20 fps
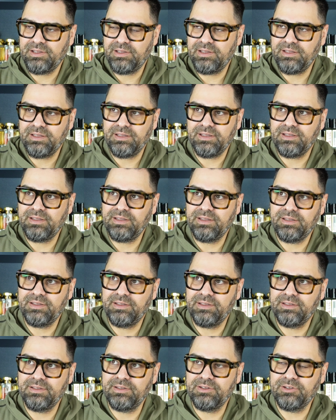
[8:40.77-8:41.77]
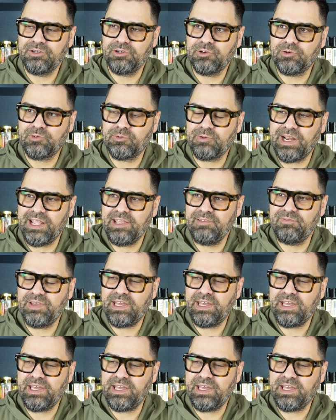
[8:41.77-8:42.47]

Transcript: uh, Grey